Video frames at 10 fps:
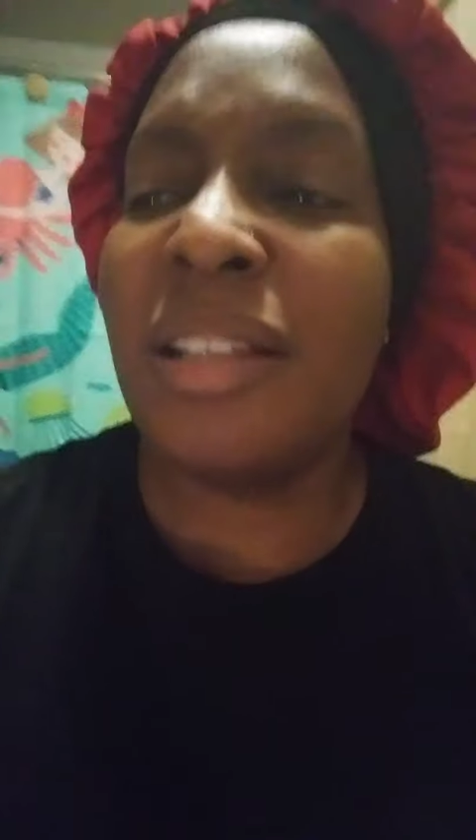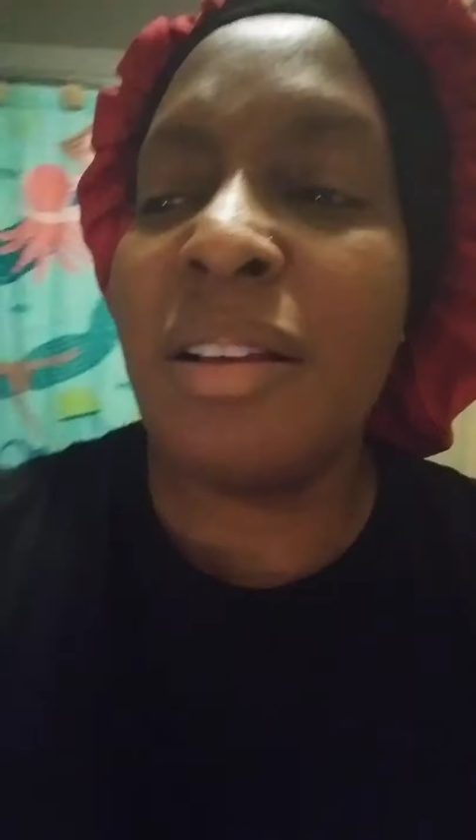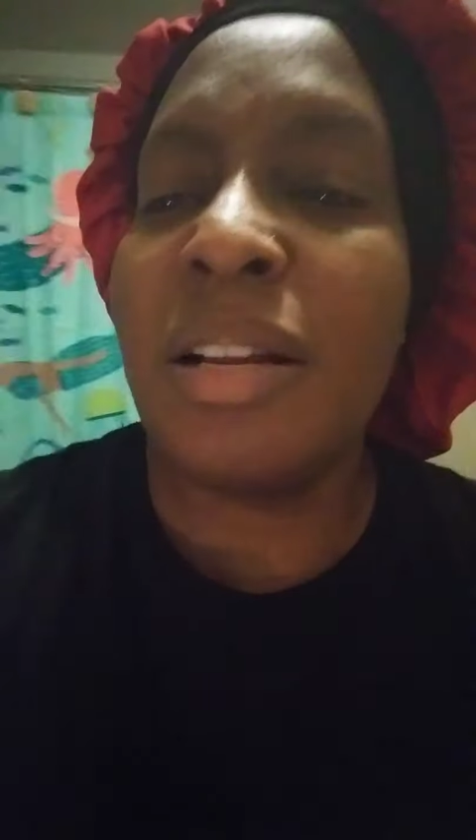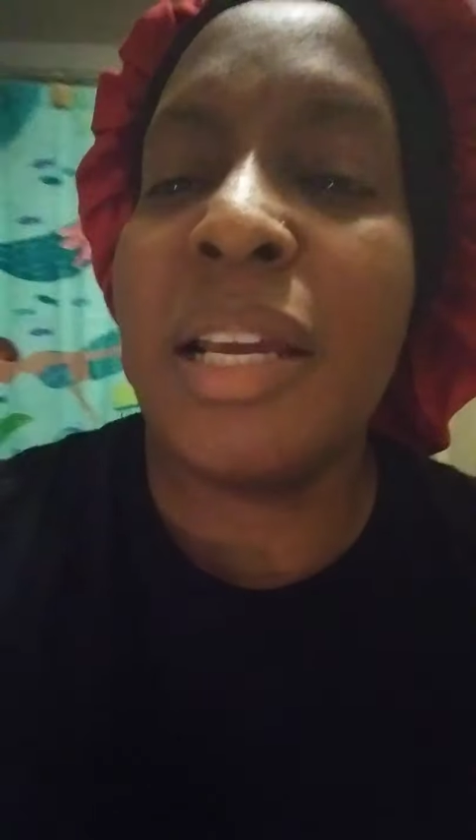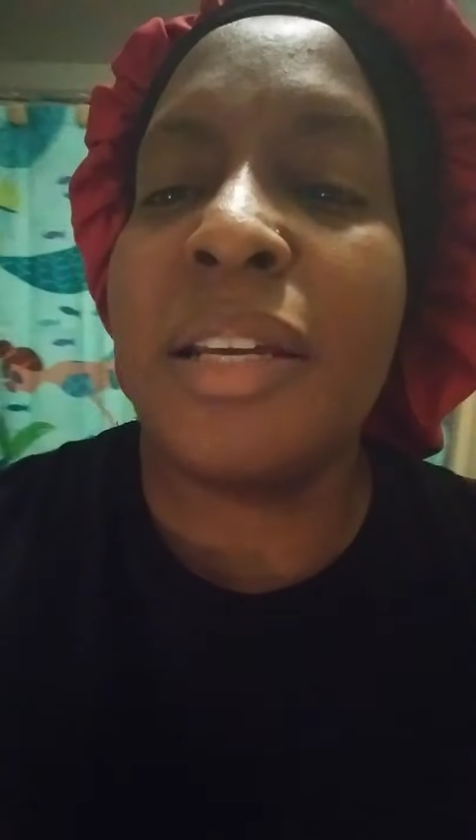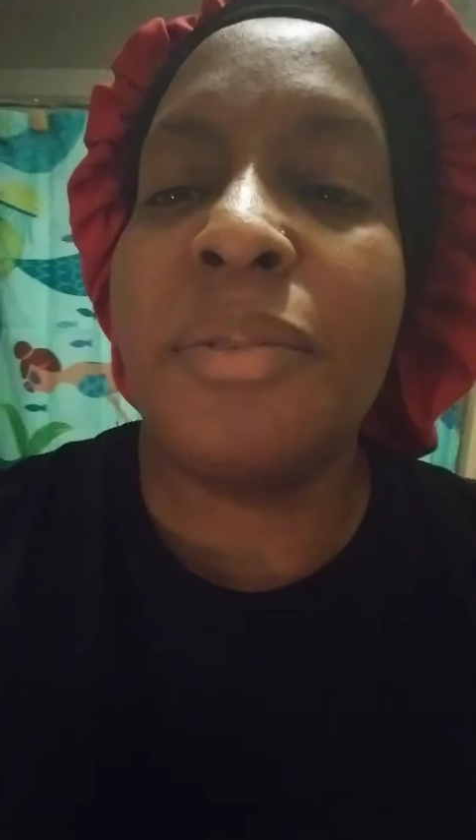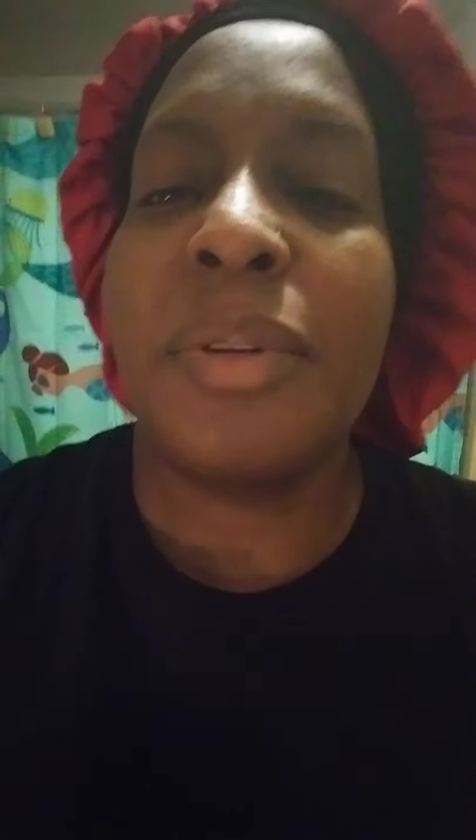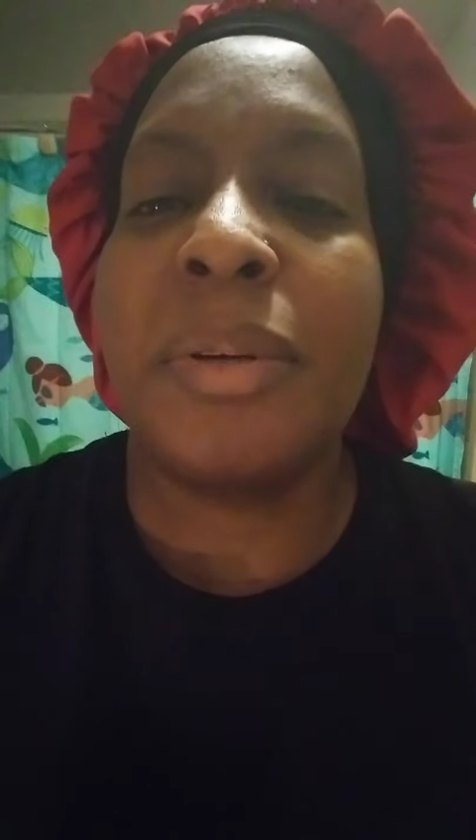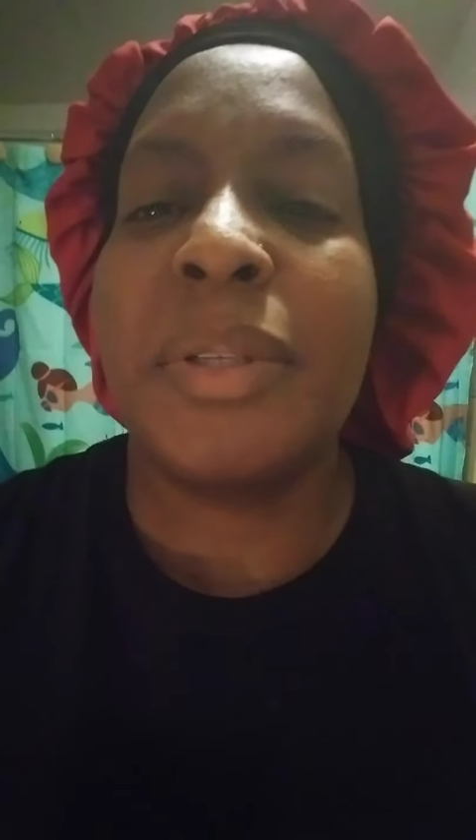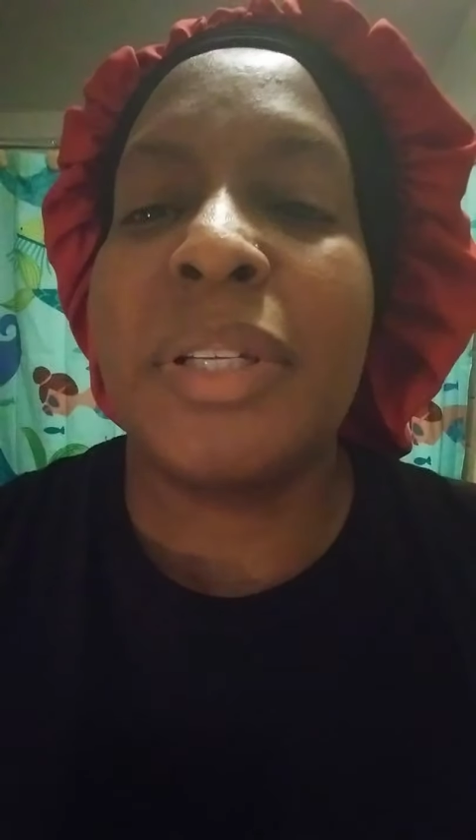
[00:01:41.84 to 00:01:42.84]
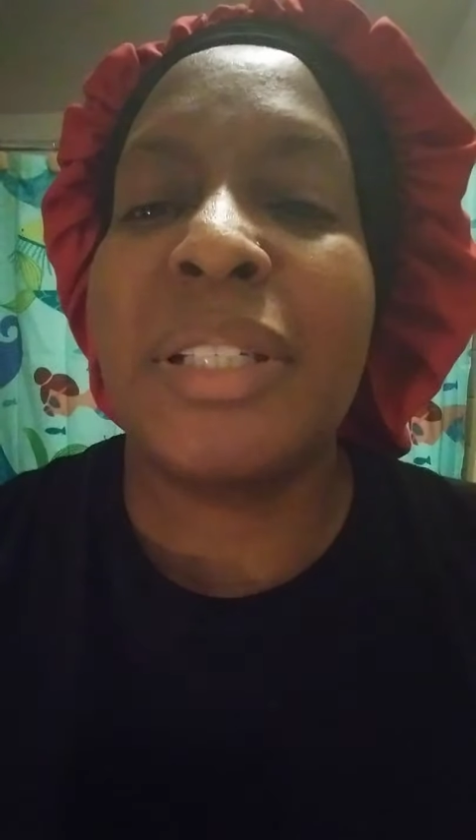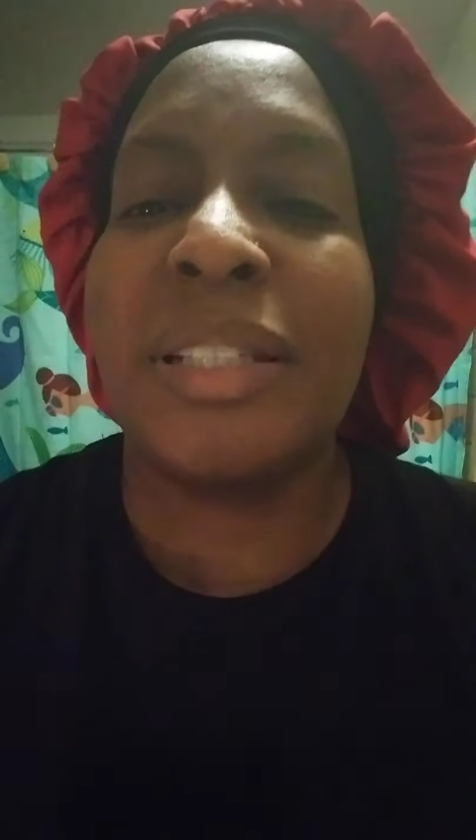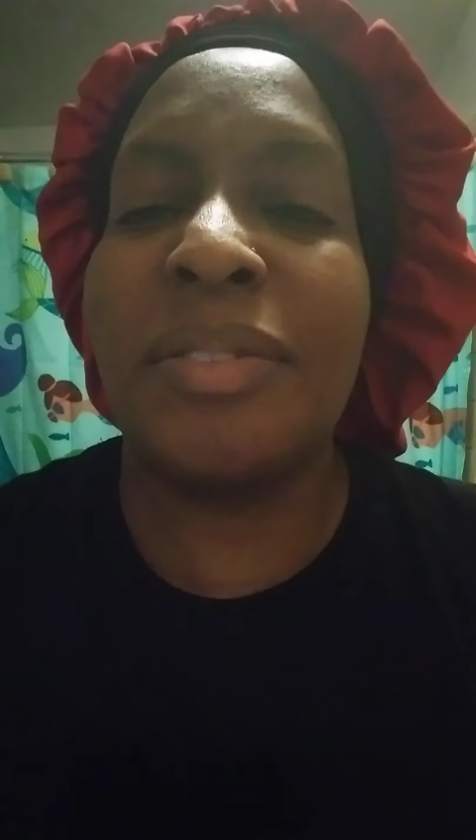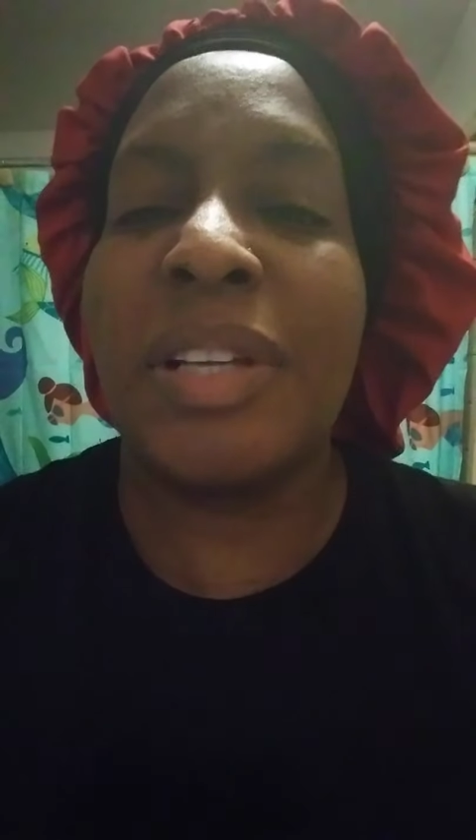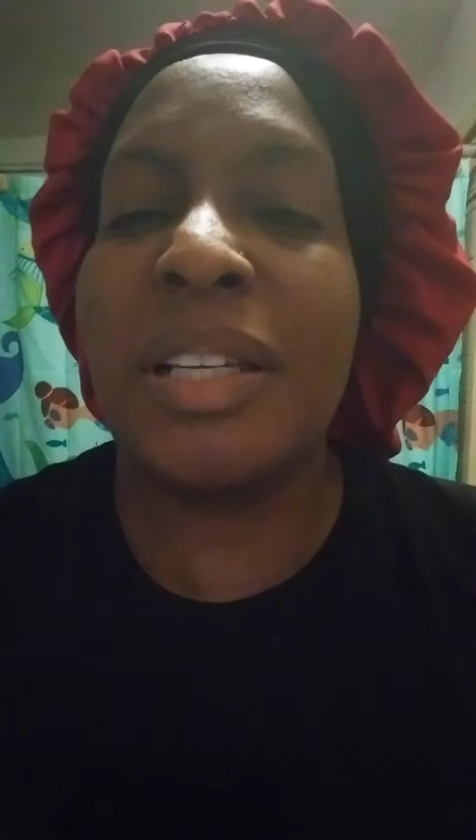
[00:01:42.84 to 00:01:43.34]
all I can really say.
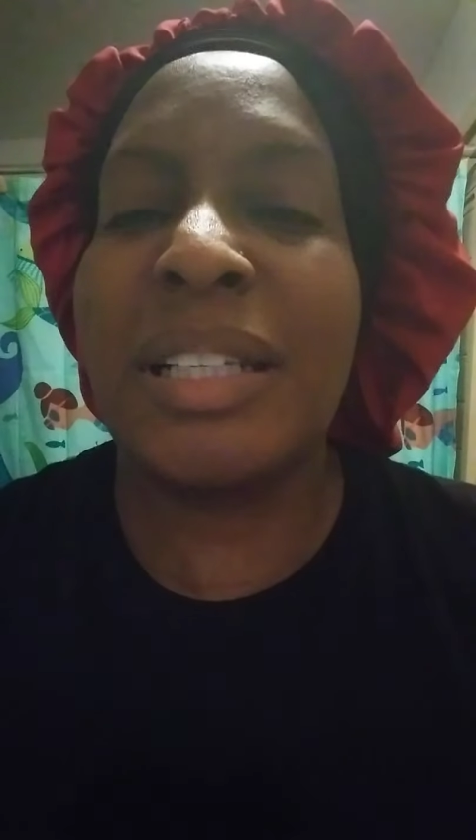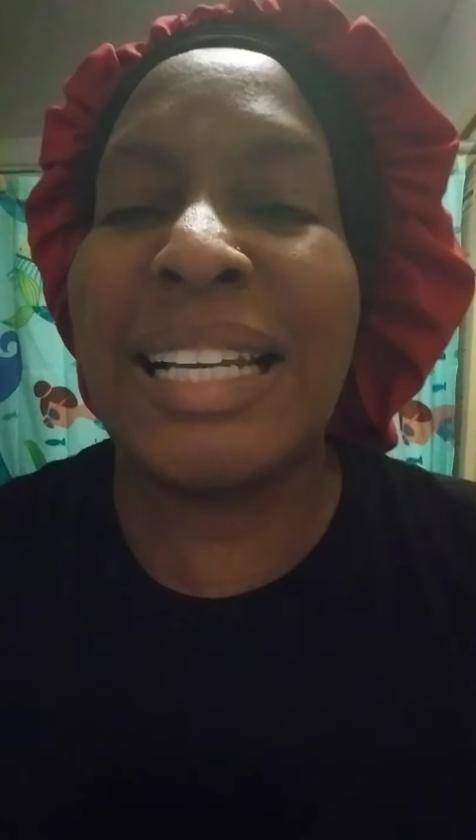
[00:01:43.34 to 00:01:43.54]
See if that's